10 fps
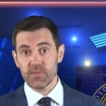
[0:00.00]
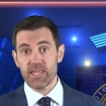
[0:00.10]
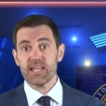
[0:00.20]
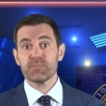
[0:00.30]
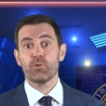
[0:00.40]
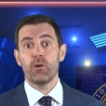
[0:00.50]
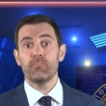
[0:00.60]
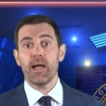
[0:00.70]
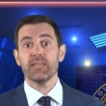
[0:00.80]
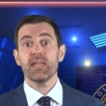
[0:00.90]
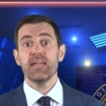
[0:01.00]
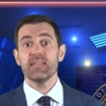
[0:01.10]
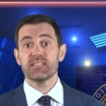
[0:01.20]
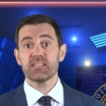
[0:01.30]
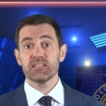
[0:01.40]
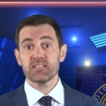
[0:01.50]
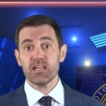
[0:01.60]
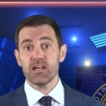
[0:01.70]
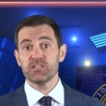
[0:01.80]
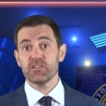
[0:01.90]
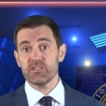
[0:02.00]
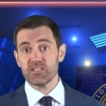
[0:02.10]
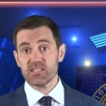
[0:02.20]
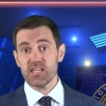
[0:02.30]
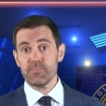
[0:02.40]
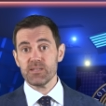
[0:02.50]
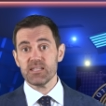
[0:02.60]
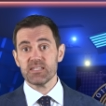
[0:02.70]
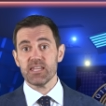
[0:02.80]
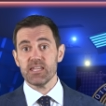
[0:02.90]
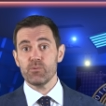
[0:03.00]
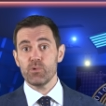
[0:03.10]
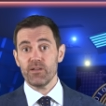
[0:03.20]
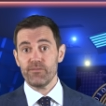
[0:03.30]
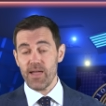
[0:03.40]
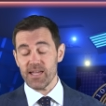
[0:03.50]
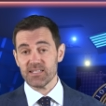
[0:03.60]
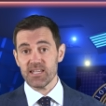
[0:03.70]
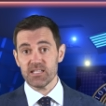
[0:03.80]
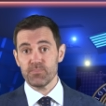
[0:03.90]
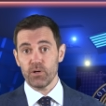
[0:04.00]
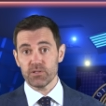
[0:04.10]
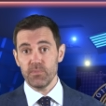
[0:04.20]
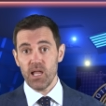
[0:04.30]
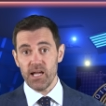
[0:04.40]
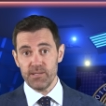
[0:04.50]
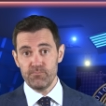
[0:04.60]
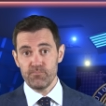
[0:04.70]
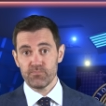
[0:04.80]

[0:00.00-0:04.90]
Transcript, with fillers: Gazprom Bank is concerned that a C B D C will affect its bottom line.